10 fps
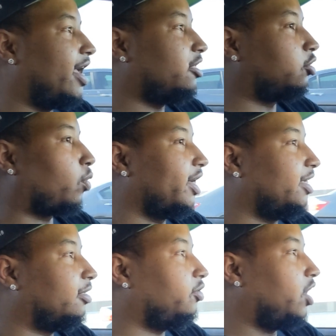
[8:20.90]
and
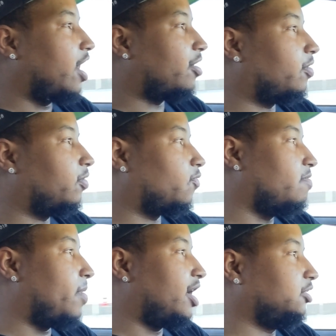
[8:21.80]
three, you gotta
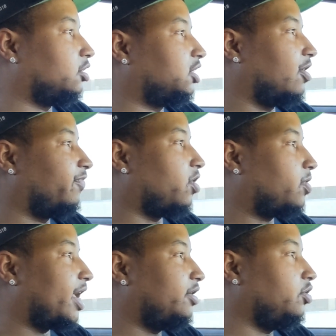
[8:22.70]
remind yourself,
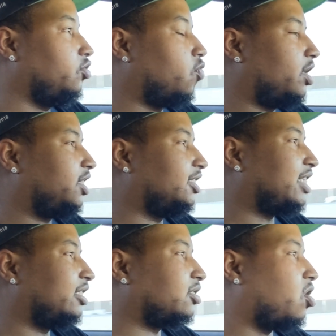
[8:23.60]
okay, do you want
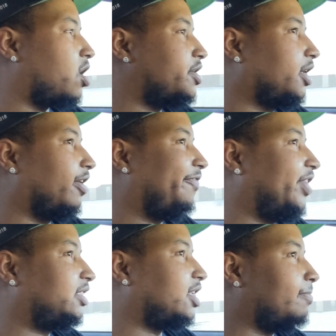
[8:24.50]
this as a car you're gonna
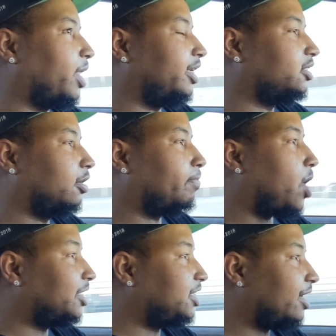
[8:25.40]
fix up? Like, is it a
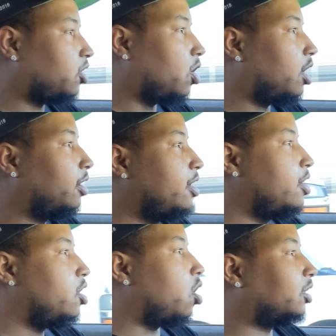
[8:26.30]
project car,
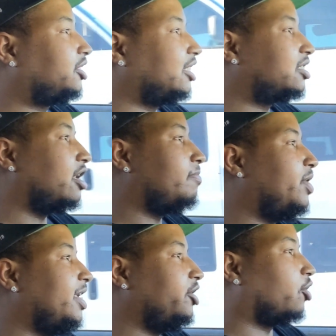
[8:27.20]
or is this gonna
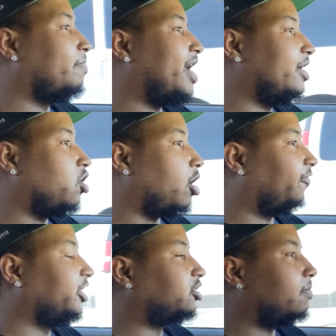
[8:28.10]
be your main car?
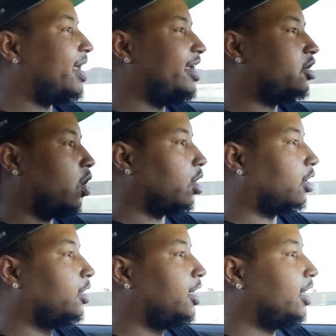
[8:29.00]
If it's your main
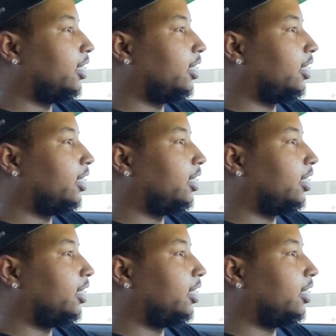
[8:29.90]
car,